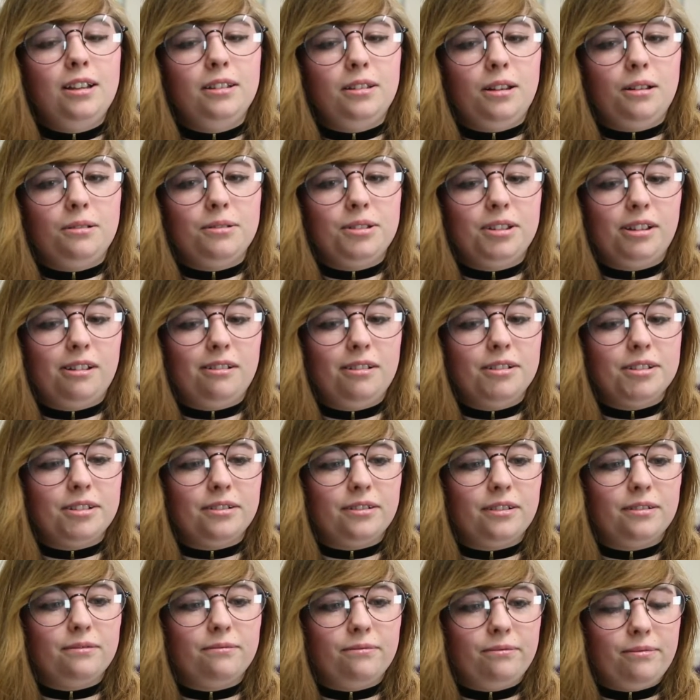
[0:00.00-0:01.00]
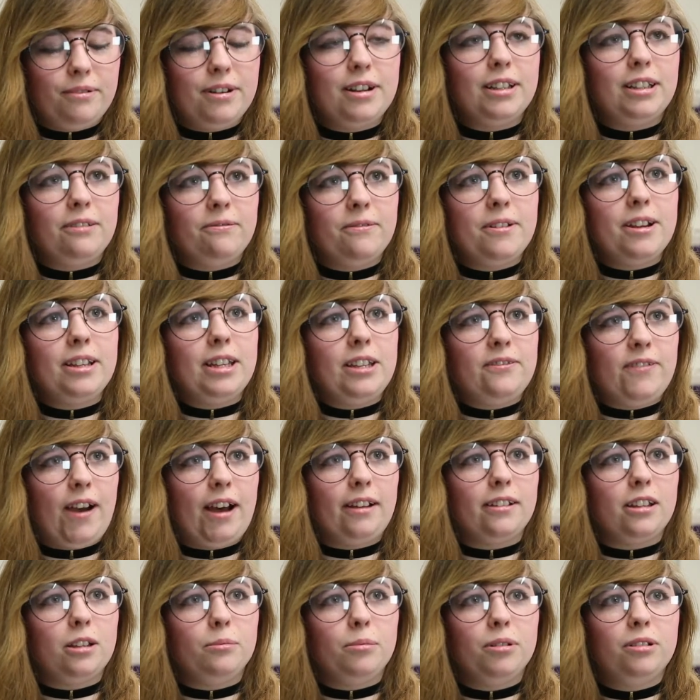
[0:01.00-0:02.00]
those skills are really, really
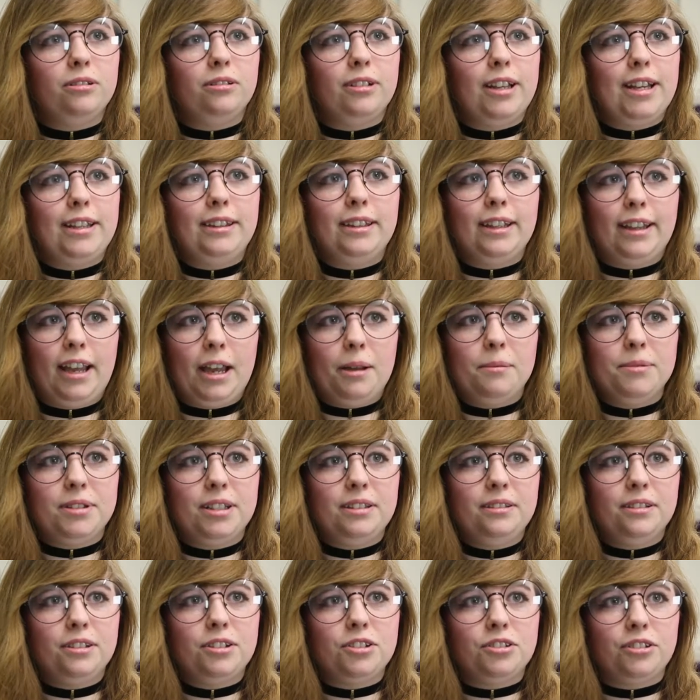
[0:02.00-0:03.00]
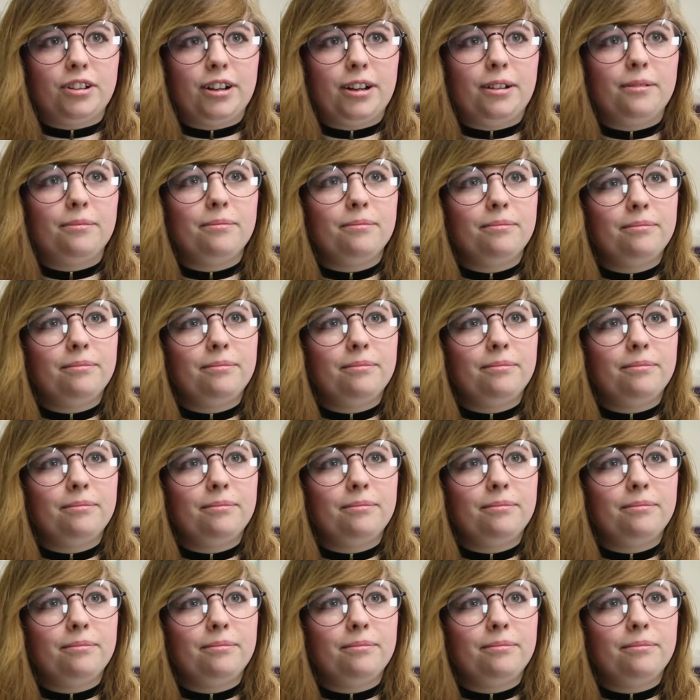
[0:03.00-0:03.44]
valuable in the games industry.